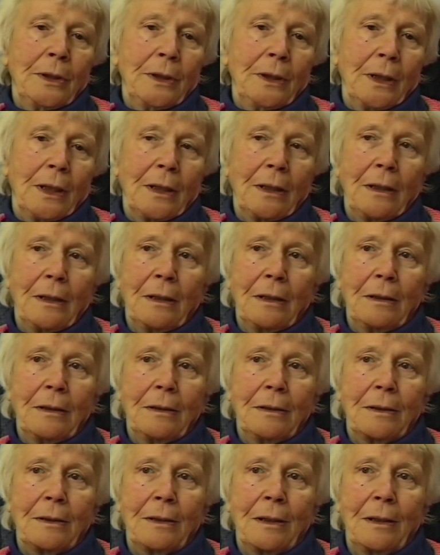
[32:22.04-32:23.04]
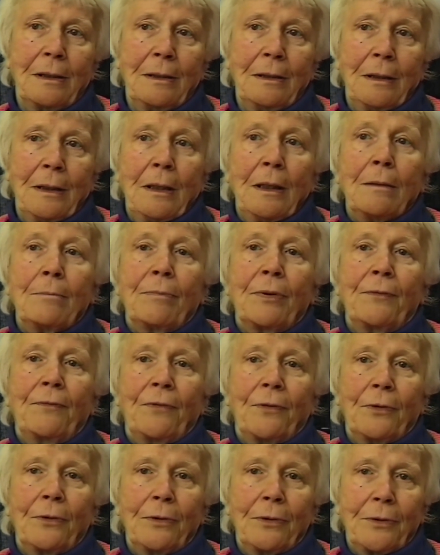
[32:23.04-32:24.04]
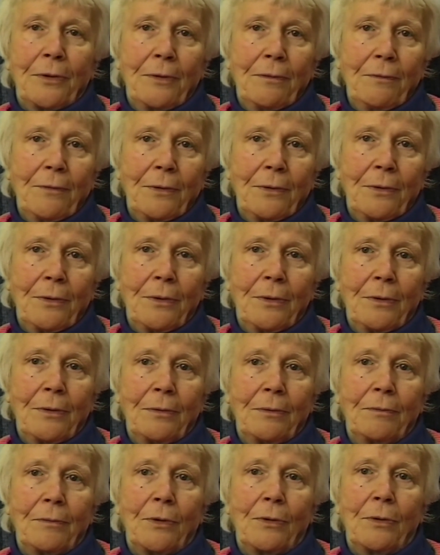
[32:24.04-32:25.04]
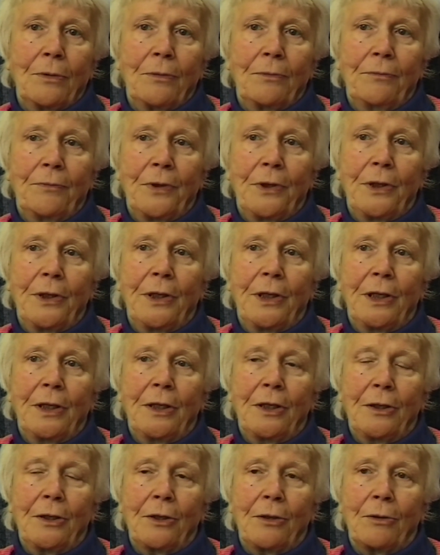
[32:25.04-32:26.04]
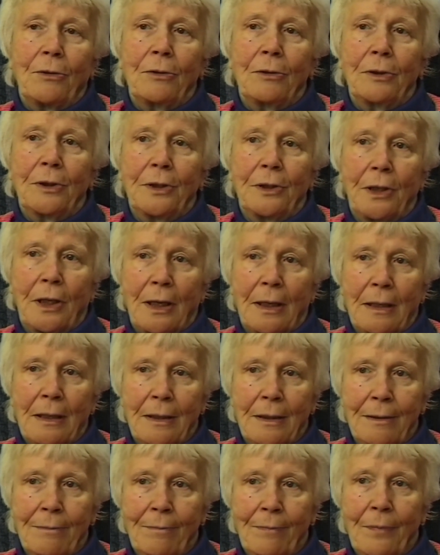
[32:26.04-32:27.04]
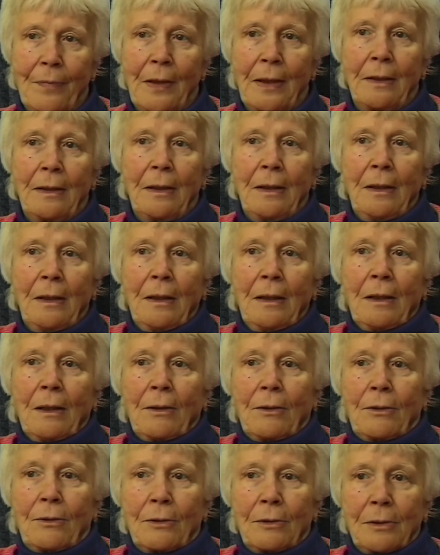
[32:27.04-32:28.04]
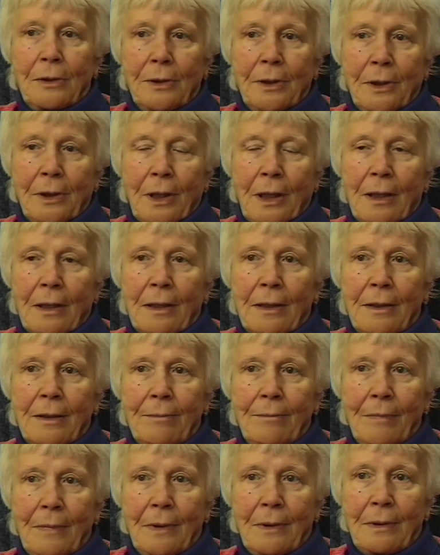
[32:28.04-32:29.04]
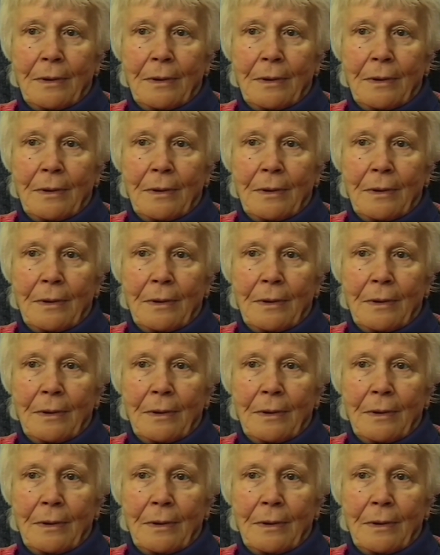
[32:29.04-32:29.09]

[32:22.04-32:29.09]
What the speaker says: Oh, yes. Before the war, oh, we did it all the time. All the time.